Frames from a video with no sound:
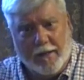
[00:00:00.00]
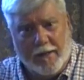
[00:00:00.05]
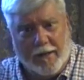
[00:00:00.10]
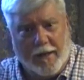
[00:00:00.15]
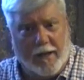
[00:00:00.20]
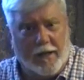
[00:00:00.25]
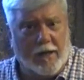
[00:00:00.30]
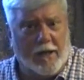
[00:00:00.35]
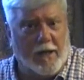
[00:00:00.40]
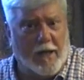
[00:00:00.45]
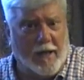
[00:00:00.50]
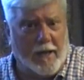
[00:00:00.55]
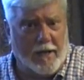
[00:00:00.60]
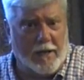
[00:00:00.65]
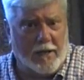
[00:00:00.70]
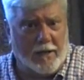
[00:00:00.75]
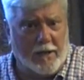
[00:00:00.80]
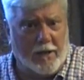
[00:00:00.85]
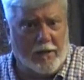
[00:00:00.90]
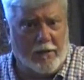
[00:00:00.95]
any
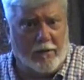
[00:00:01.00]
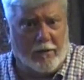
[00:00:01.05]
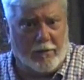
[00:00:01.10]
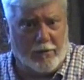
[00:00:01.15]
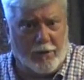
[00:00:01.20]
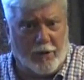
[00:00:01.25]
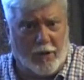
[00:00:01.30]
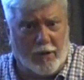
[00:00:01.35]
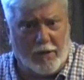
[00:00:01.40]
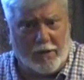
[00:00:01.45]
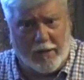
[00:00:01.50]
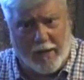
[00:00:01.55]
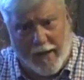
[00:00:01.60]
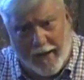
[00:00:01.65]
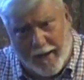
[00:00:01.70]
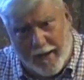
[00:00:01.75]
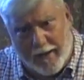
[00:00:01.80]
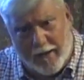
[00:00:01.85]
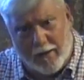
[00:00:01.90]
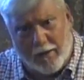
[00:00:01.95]
alien or
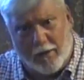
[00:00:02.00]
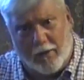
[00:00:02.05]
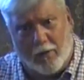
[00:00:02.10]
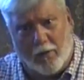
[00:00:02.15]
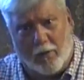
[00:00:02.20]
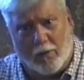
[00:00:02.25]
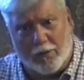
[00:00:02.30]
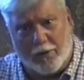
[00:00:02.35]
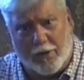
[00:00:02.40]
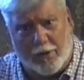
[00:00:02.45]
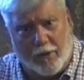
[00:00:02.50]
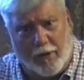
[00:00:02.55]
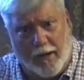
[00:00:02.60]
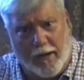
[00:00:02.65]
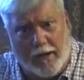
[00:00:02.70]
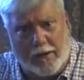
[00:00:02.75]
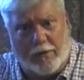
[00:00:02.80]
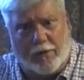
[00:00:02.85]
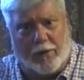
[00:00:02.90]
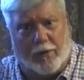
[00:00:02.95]
Gentile or
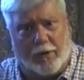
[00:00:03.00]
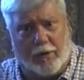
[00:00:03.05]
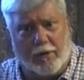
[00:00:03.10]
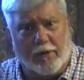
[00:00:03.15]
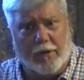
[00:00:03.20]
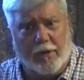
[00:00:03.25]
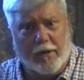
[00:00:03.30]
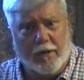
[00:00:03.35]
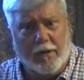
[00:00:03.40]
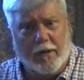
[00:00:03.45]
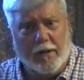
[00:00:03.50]
stranger,